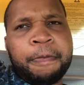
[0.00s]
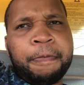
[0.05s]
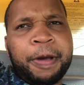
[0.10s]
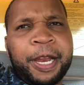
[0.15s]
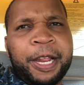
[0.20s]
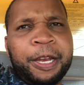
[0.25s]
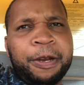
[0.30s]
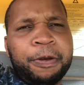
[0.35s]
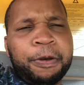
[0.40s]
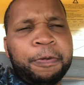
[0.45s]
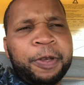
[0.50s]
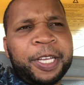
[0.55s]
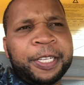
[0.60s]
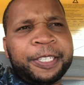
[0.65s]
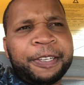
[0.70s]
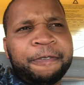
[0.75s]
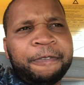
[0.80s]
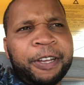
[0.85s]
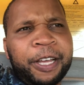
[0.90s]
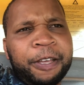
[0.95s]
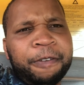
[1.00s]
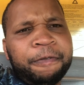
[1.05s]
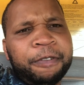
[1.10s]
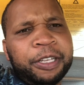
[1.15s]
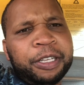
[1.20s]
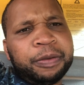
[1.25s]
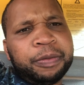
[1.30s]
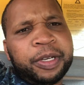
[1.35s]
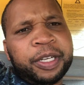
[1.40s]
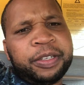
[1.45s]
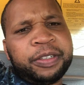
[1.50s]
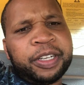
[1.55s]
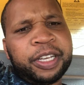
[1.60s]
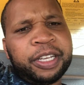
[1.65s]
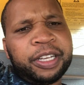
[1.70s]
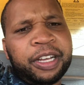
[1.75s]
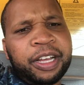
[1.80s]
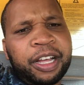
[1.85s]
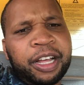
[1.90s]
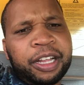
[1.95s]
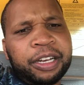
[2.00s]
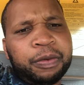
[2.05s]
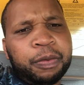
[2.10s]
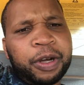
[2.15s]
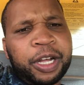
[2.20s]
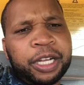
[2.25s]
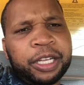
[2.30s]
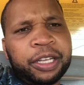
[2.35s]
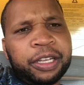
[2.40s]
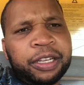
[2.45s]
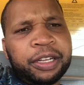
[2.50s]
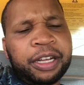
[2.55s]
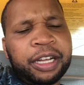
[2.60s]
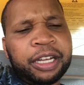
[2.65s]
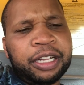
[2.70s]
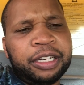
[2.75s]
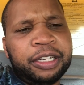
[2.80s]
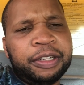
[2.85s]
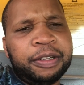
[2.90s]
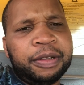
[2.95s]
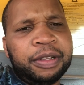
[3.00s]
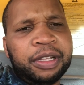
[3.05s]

But anyway, we are surviving. We are trying hard, working hard.